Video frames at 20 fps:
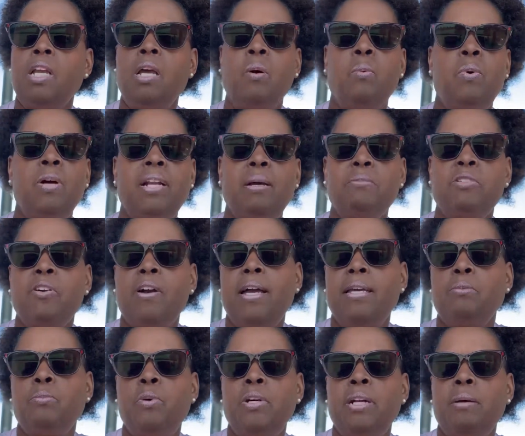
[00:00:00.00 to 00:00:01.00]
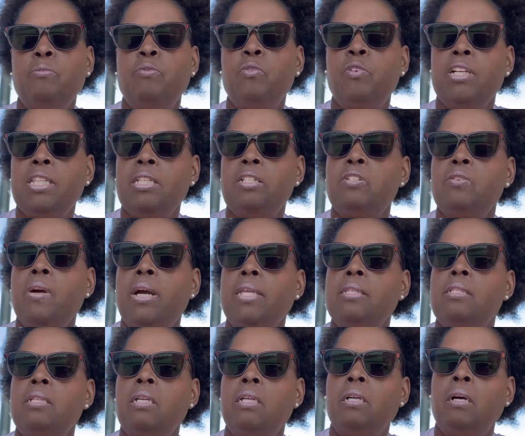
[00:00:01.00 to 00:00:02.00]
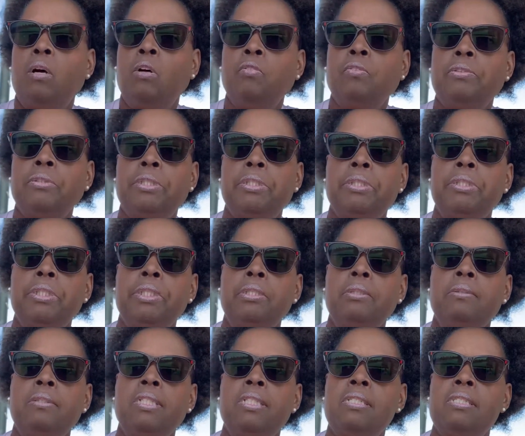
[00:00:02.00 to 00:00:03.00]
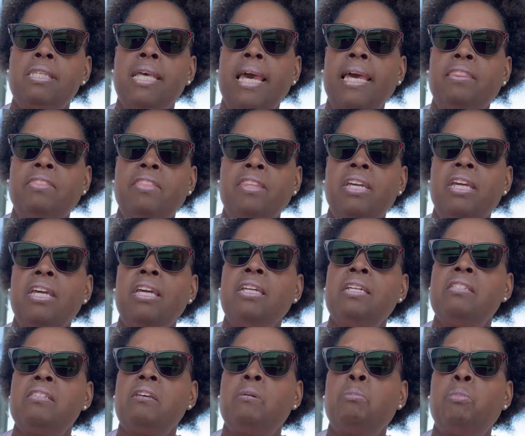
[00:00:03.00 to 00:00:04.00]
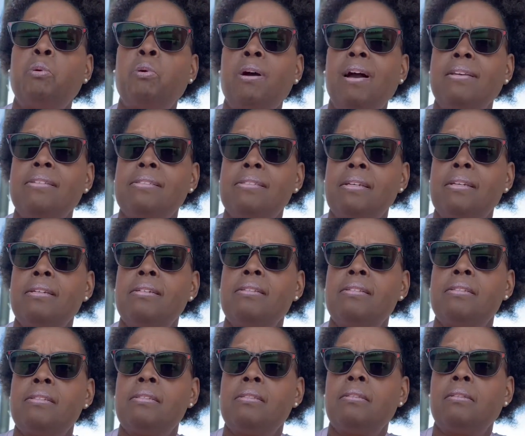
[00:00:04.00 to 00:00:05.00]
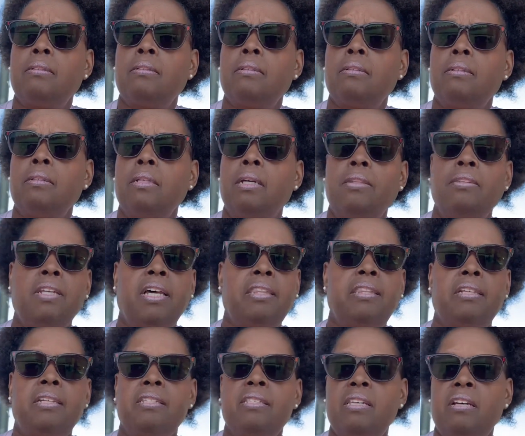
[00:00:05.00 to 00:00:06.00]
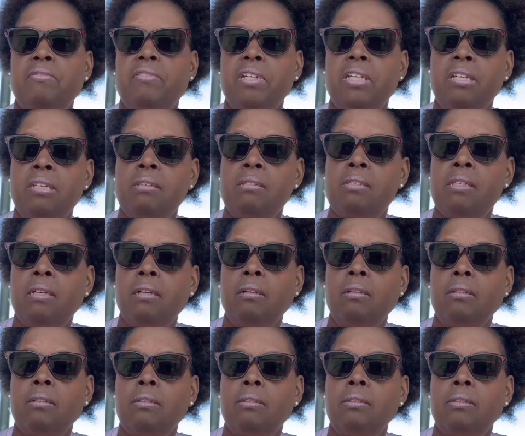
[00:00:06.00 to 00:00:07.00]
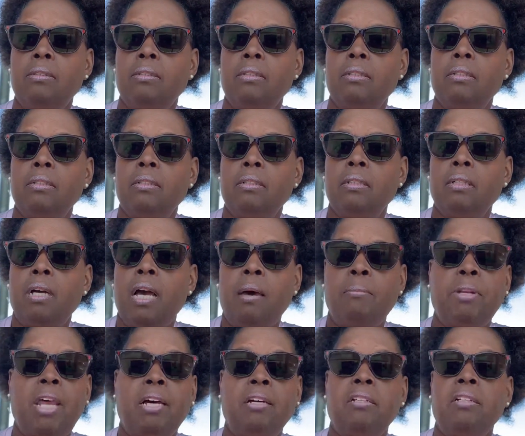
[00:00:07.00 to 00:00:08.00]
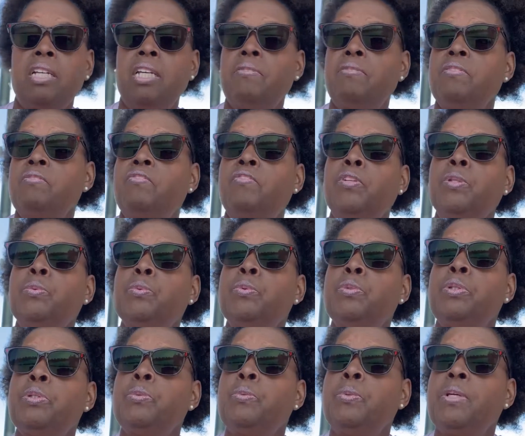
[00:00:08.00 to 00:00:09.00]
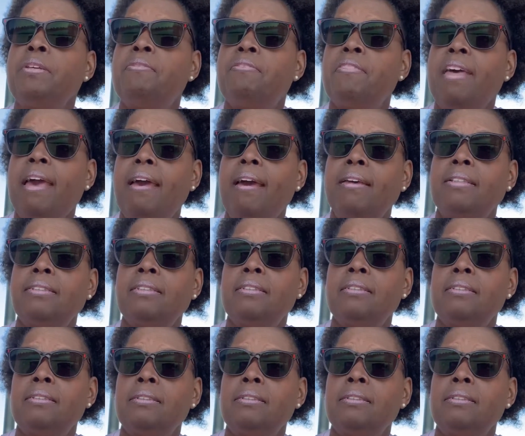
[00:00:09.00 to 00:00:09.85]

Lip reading: What I'm really trying to get over to you is that it is a process. Nothing is ever easy. I'm not going to even fool you with that.